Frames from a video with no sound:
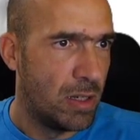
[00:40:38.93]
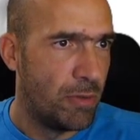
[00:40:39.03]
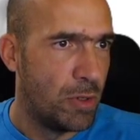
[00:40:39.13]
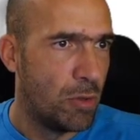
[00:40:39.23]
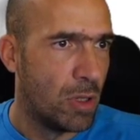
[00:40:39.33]

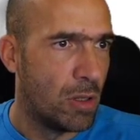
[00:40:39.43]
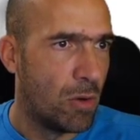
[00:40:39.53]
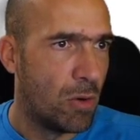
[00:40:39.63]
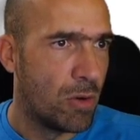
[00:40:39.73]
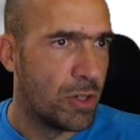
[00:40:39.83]

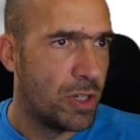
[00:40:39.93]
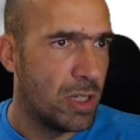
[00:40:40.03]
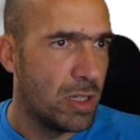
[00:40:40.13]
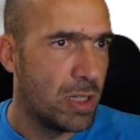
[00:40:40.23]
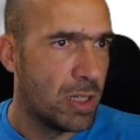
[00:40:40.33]
individual
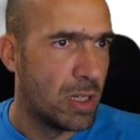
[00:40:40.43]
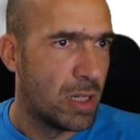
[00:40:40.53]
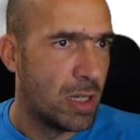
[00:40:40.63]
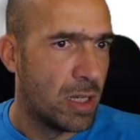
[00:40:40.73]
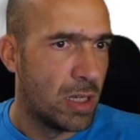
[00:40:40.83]
origins.
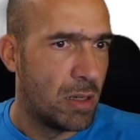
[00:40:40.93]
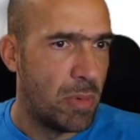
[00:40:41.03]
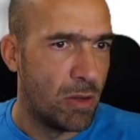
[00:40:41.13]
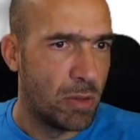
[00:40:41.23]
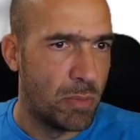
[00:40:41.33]

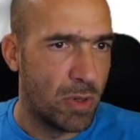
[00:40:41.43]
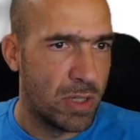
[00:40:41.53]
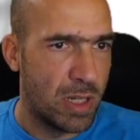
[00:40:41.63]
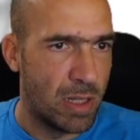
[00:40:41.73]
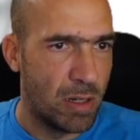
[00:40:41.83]
Bounding
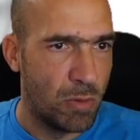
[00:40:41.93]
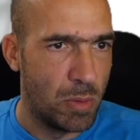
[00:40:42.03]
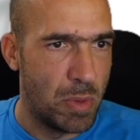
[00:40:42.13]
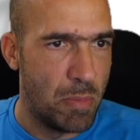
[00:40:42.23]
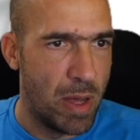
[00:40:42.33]
box center
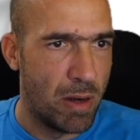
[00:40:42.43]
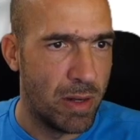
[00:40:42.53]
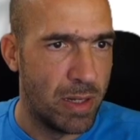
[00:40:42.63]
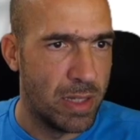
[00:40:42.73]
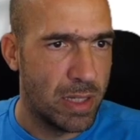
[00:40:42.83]
will be
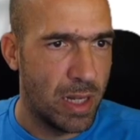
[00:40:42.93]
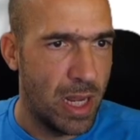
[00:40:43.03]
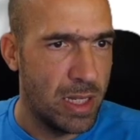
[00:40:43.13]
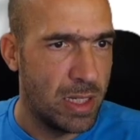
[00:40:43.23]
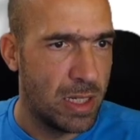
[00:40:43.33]
better in this
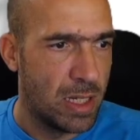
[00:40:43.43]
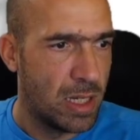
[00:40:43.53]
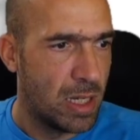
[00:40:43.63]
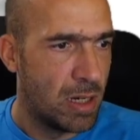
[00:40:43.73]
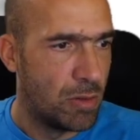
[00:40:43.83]
case.
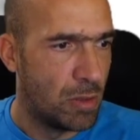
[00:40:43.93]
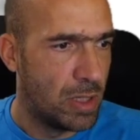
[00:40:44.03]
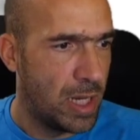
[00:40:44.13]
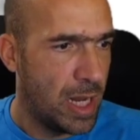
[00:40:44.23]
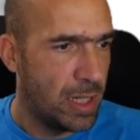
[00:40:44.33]

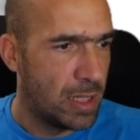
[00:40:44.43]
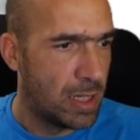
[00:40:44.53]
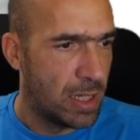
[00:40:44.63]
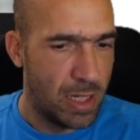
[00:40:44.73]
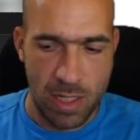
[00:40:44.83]

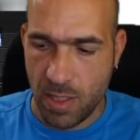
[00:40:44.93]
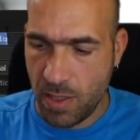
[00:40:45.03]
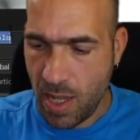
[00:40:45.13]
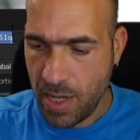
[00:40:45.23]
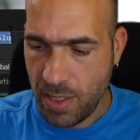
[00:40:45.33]
Rotate
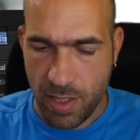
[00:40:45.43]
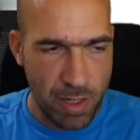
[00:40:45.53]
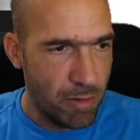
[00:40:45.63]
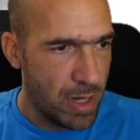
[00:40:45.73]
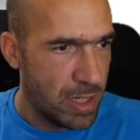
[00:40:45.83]
90
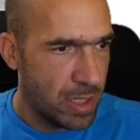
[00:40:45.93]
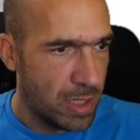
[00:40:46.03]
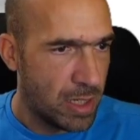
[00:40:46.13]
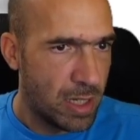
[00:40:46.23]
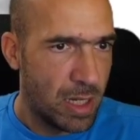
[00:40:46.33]

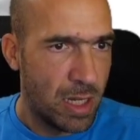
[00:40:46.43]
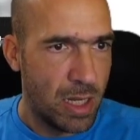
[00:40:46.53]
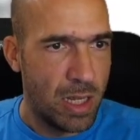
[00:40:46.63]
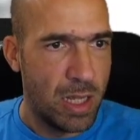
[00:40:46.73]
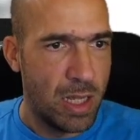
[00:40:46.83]
degrees.
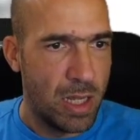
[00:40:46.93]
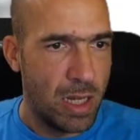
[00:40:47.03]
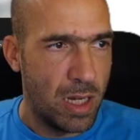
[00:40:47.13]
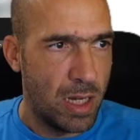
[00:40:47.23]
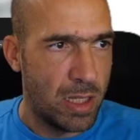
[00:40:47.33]

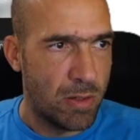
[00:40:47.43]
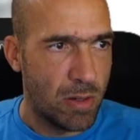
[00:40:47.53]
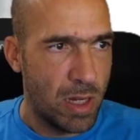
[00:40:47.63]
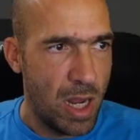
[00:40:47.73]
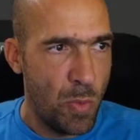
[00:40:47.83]
It's
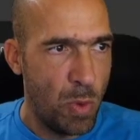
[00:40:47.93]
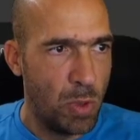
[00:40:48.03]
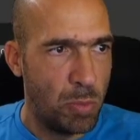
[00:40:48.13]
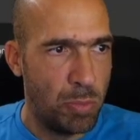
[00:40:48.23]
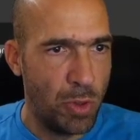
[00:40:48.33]
okay. We
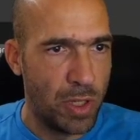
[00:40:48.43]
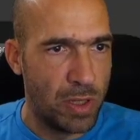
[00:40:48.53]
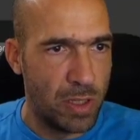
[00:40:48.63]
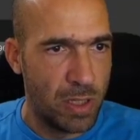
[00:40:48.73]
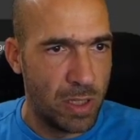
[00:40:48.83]
will put
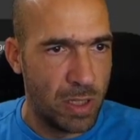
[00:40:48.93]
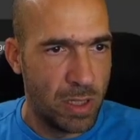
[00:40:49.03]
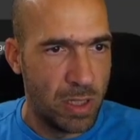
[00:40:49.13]
it